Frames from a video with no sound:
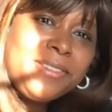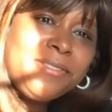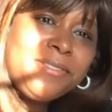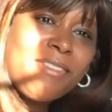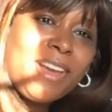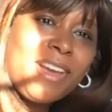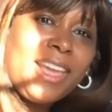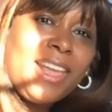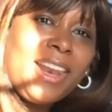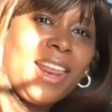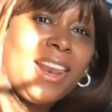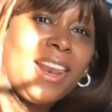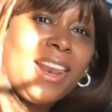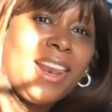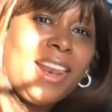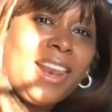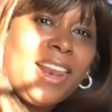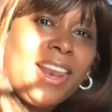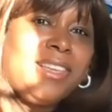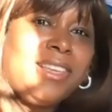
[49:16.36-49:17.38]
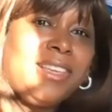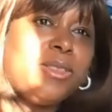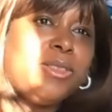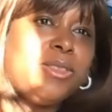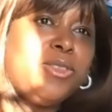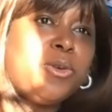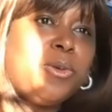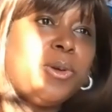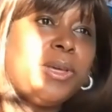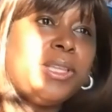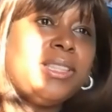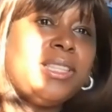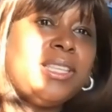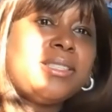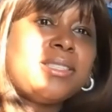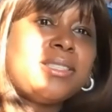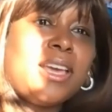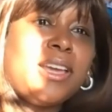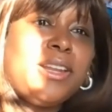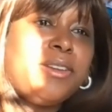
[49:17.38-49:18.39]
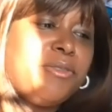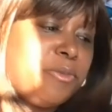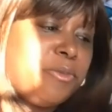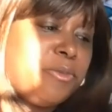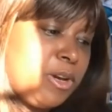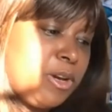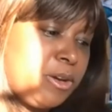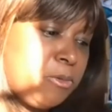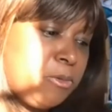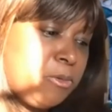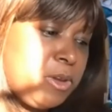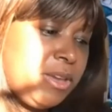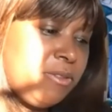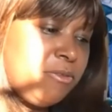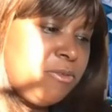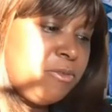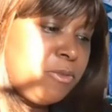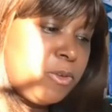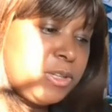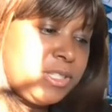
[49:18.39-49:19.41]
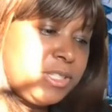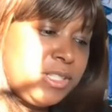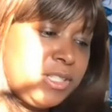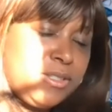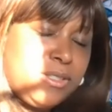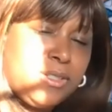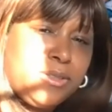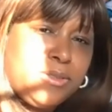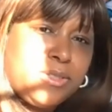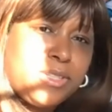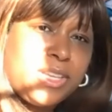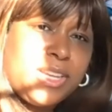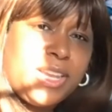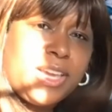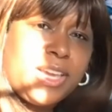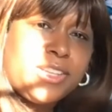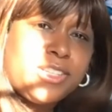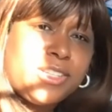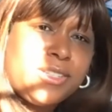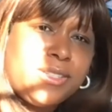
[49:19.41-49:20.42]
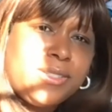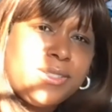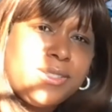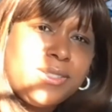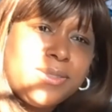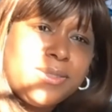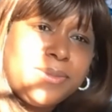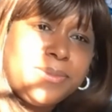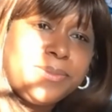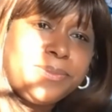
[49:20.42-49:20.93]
right? And I think yeah. doing this kind of work reinforces those connections.